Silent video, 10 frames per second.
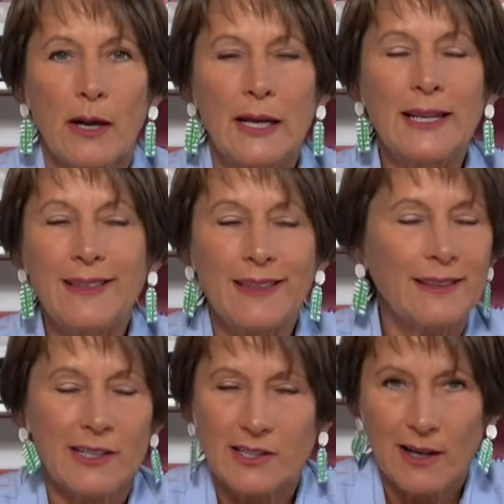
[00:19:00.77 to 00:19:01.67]

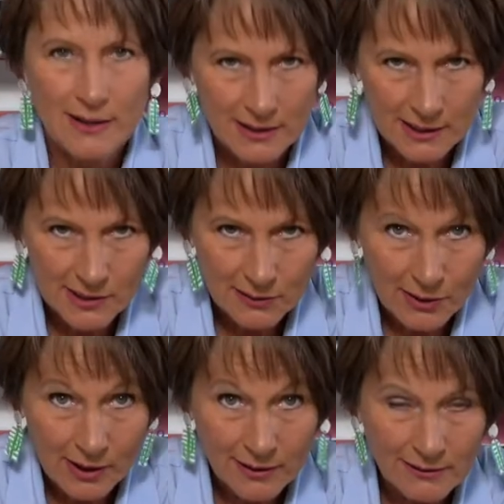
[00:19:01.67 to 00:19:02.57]
anything that's got adhesive
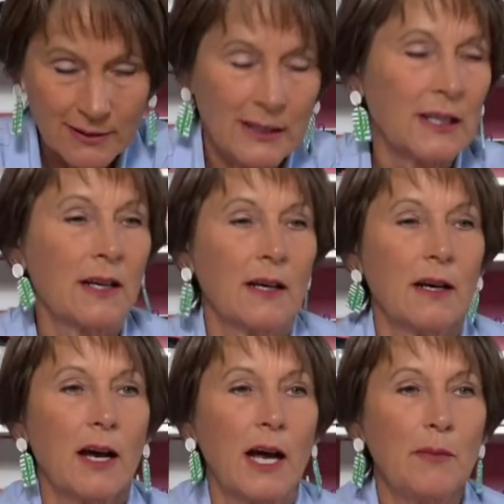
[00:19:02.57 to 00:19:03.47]
on it.
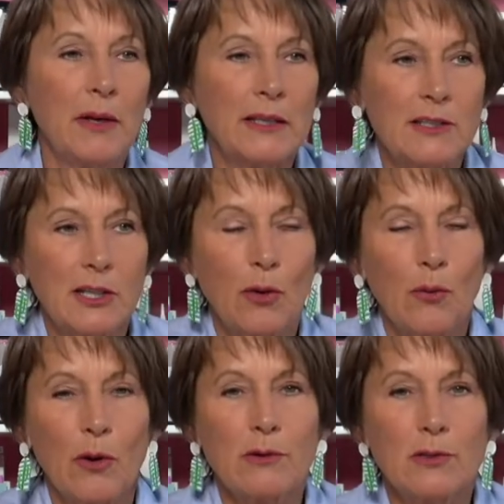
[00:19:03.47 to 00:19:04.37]
Um, it's going to
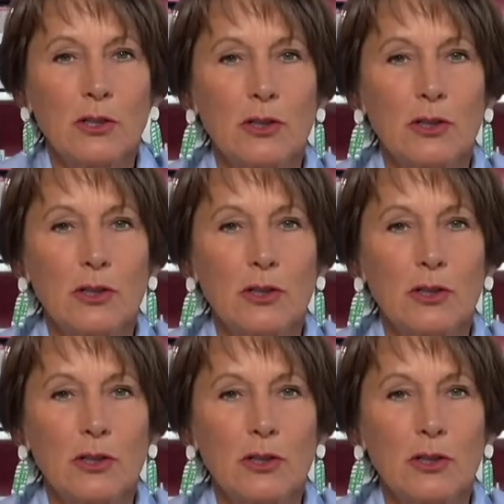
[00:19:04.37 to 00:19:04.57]
work to